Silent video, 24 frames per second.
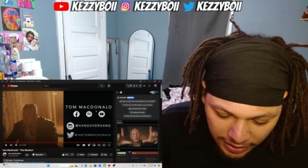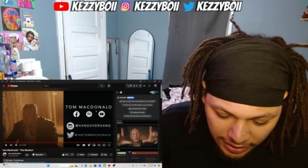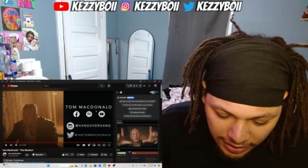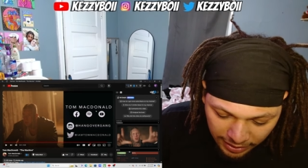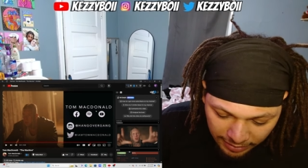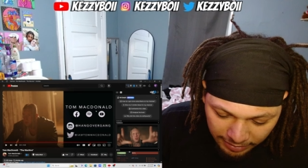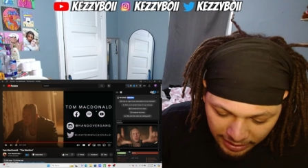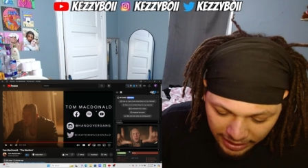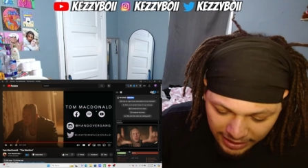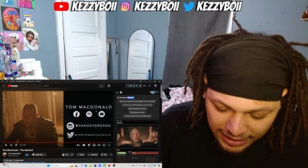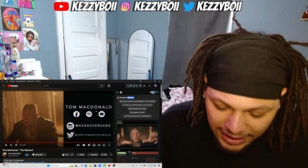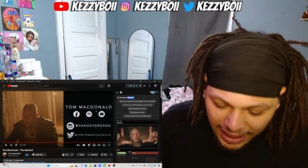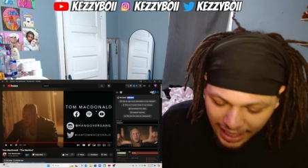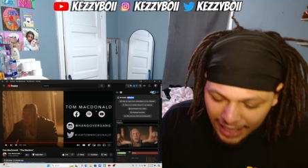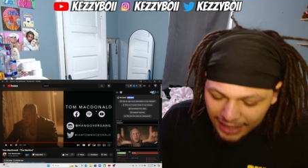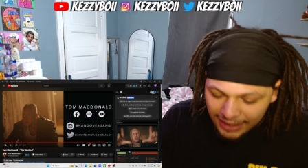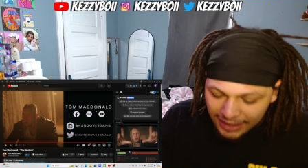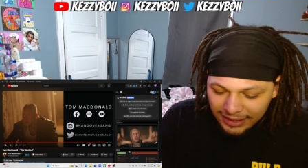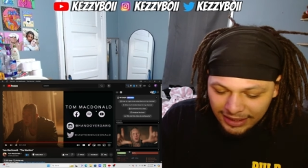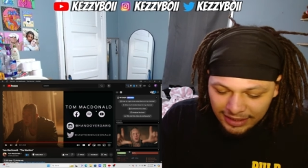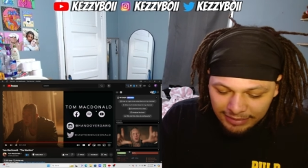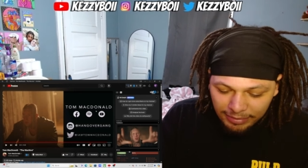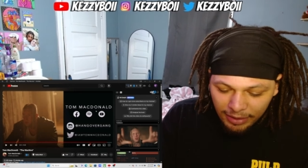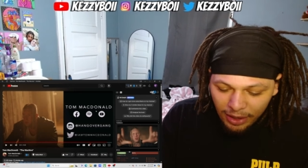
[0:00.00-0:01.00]
Because
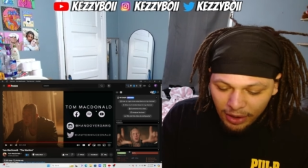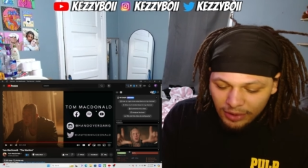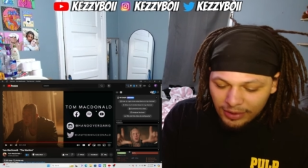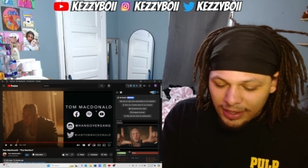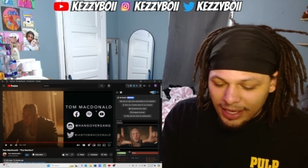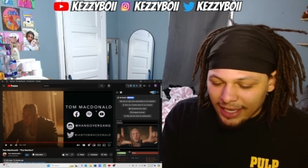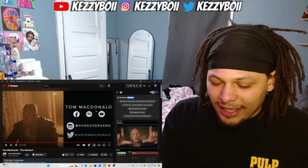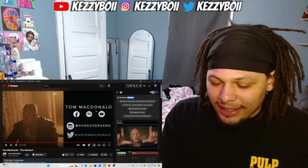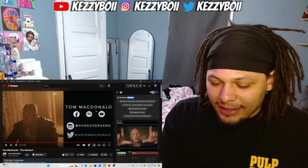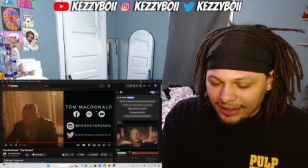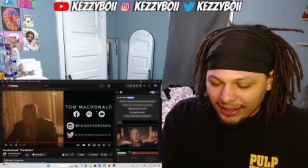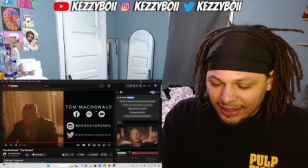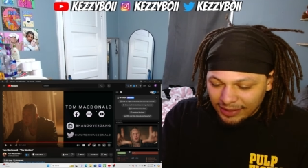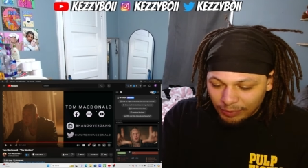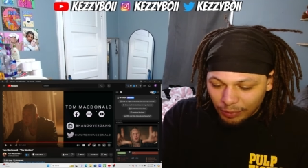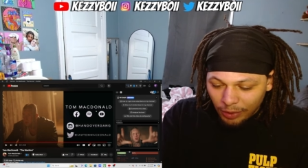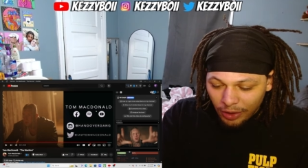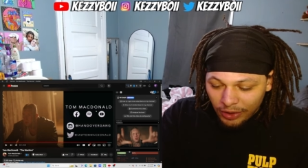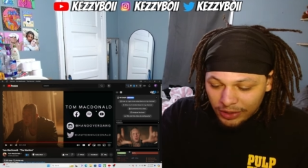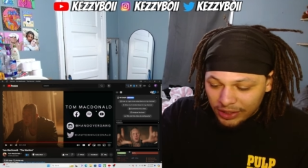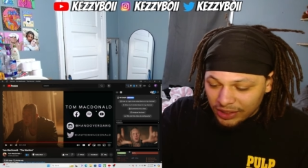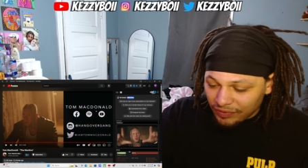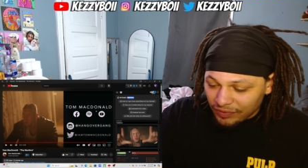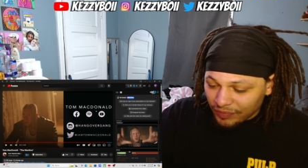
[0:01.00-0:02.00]
honestly, bro, like this
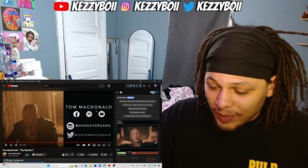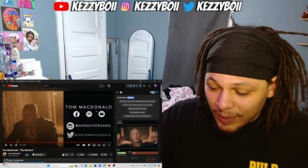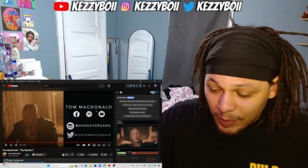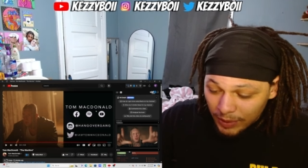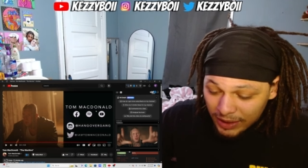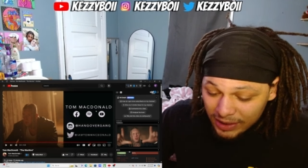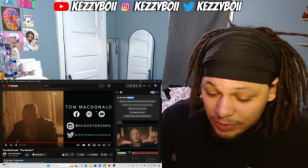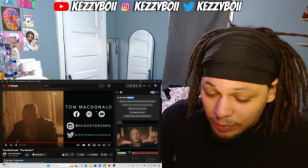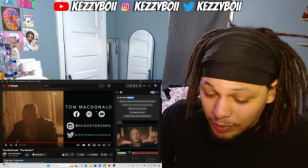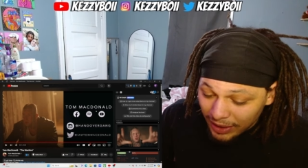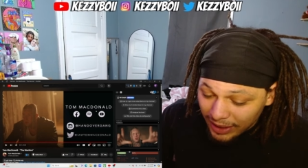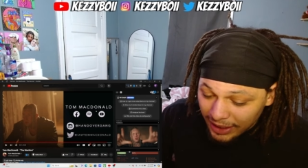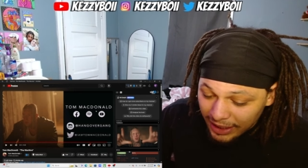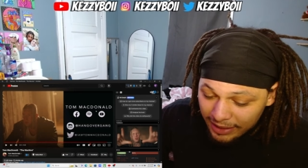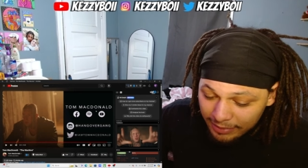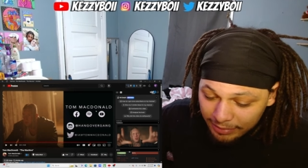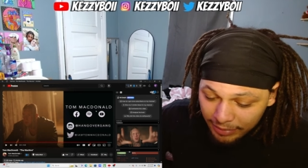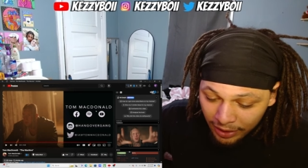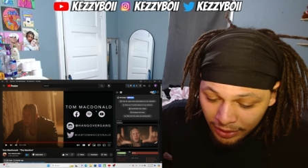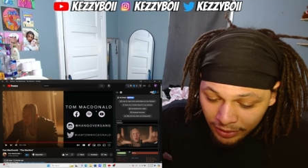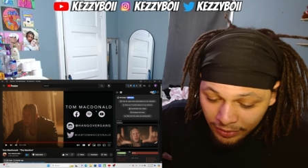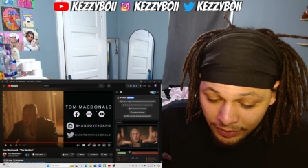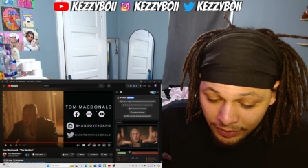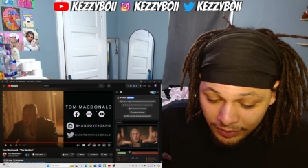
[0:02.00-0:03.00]
world is is wicked,
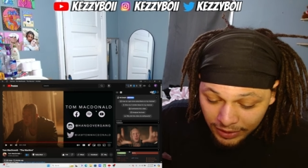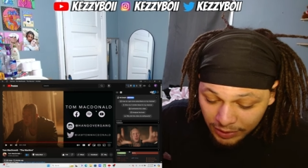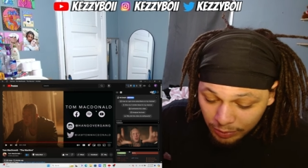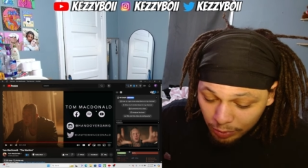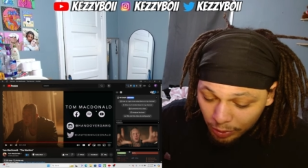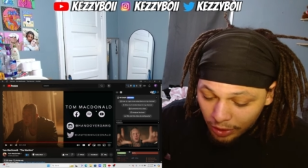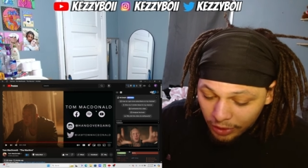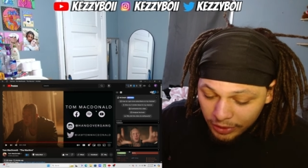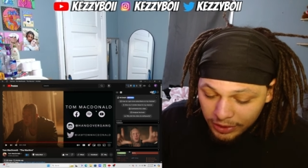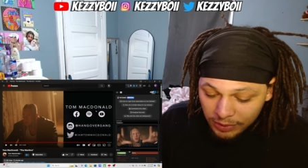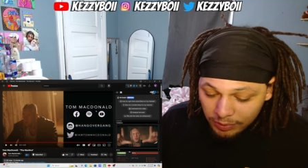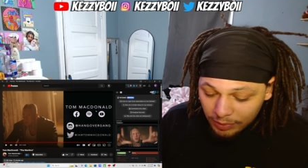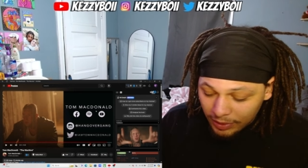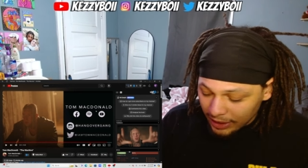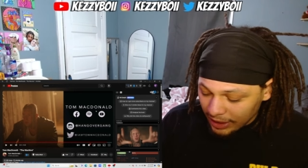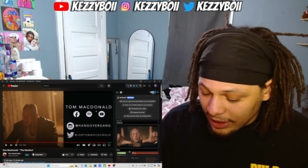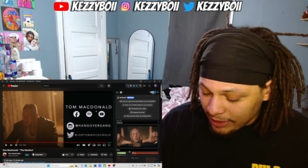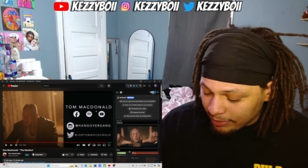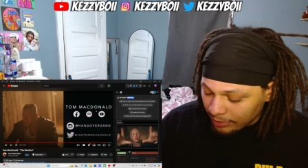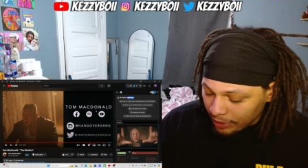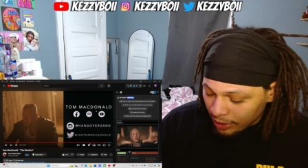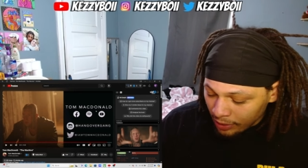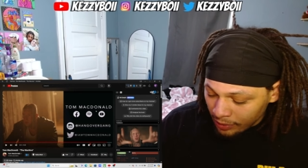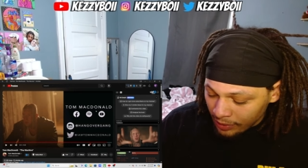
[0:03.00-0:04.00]
bro. This world is wicked,
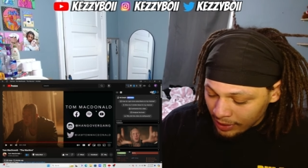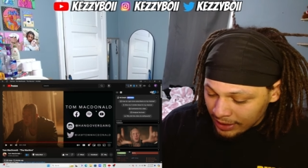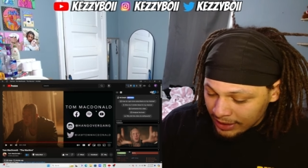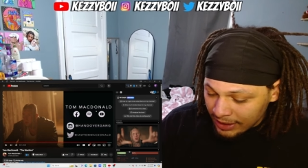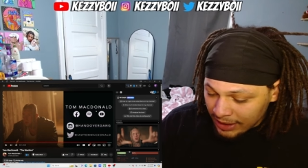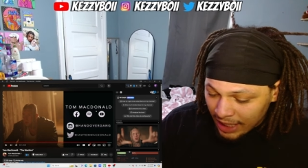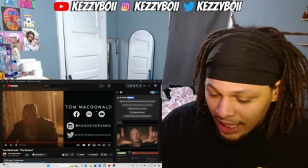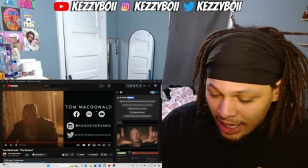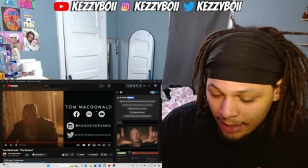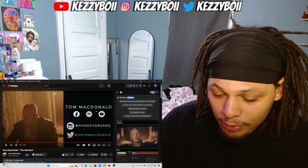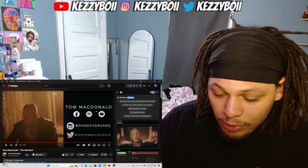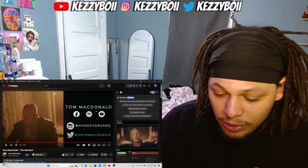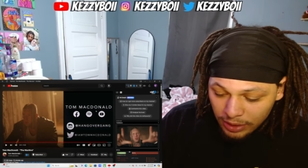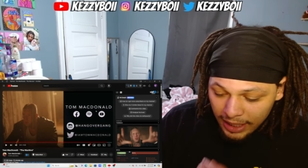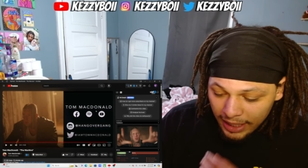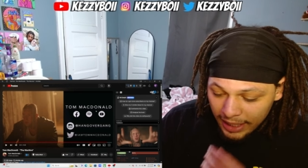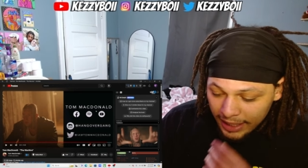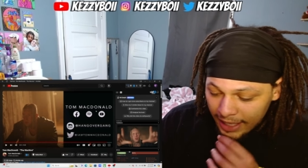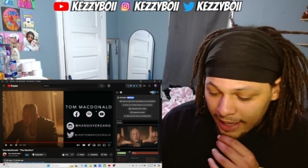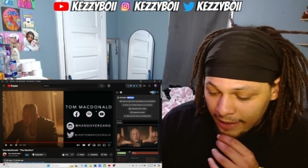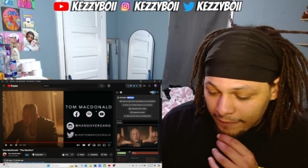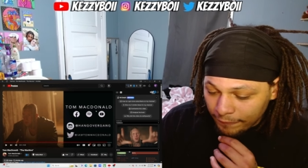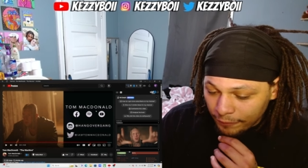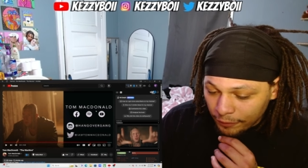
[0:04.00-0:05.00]
bro, and Tom will lay it
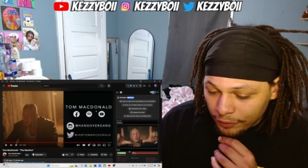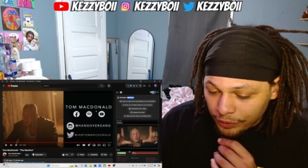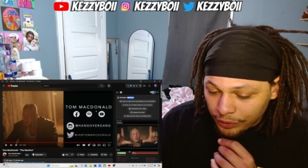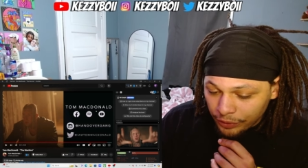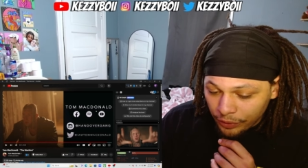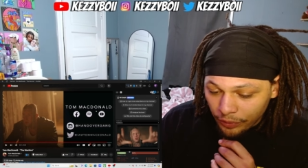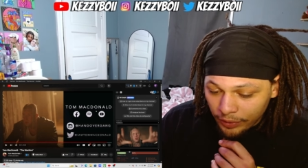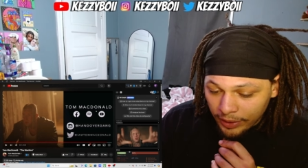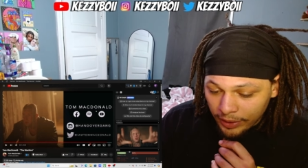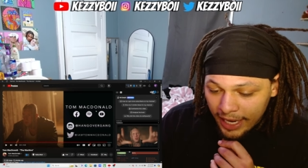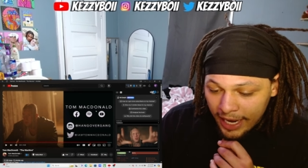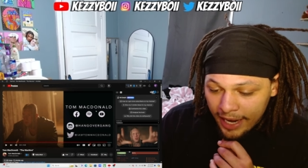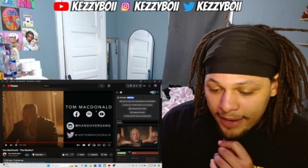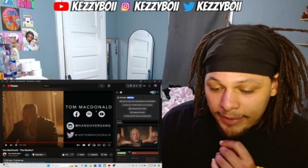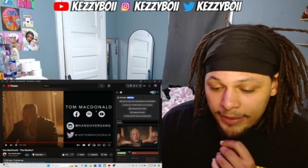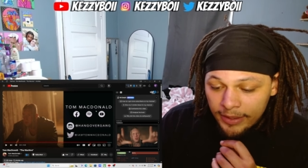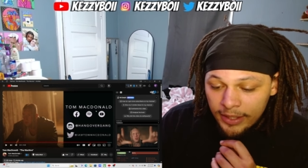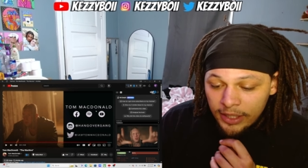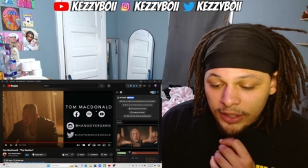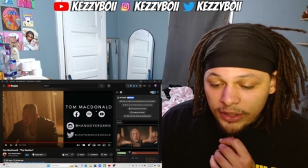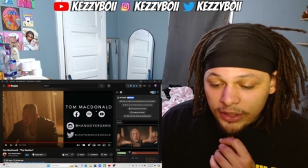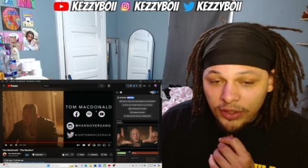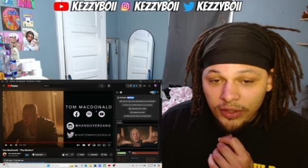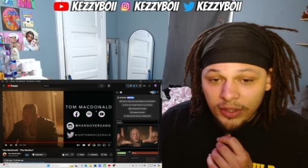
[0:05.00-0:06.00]
out for you, no cap.
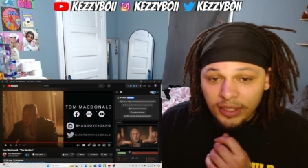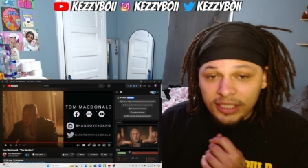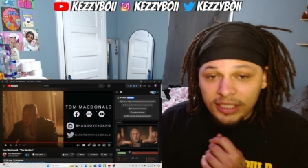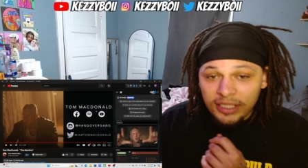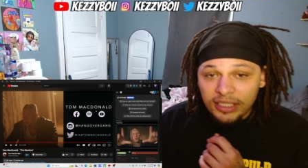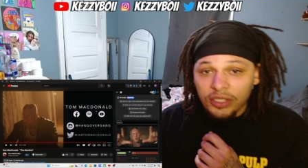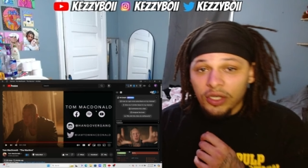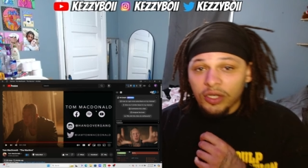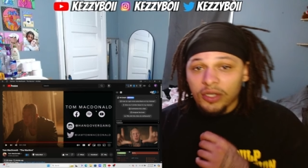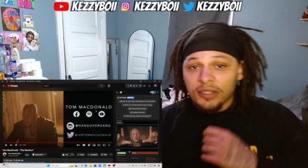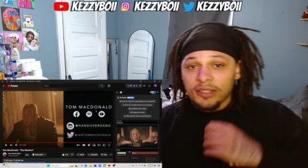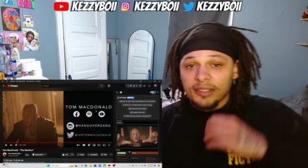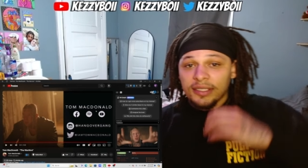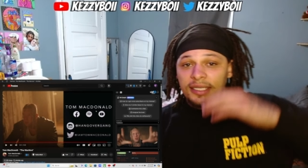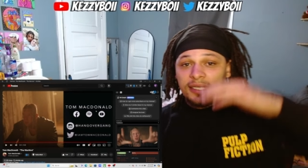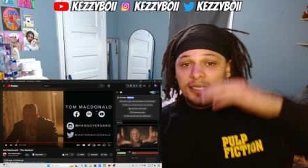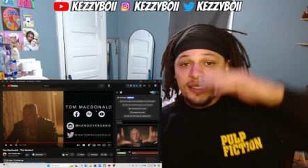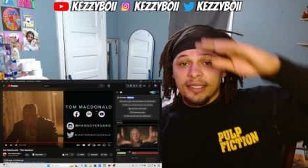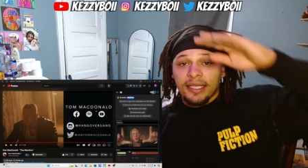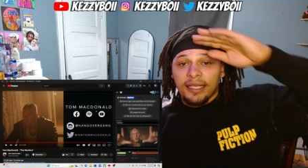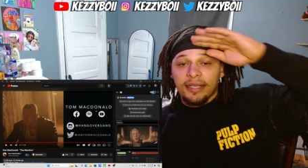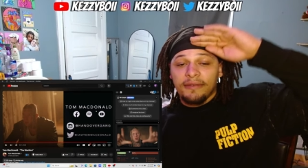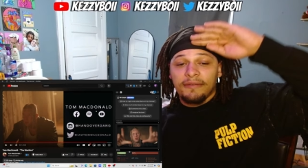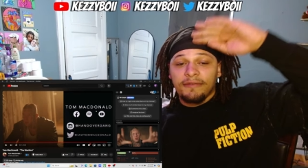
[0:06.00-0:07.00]
So listen, y'all, stay
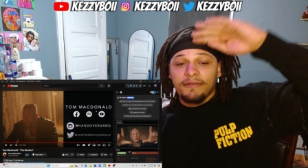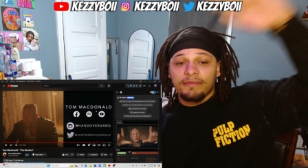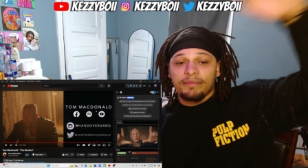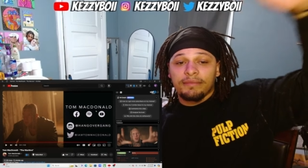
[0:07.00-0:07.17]
safe.